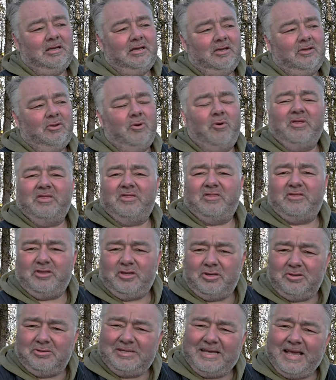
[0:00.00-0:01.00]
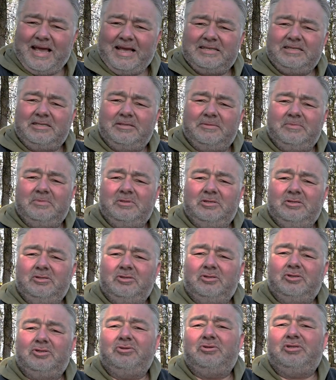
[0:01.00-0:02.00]
your enthusiasm
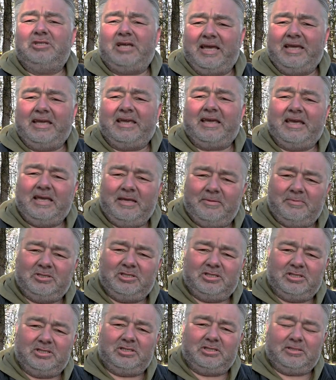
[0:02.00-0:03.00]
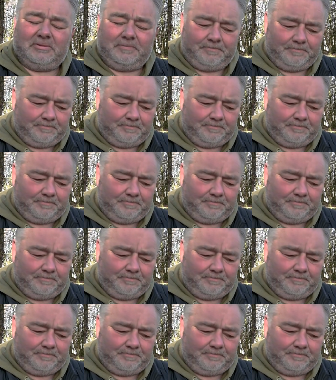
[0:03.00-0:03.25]
to take images.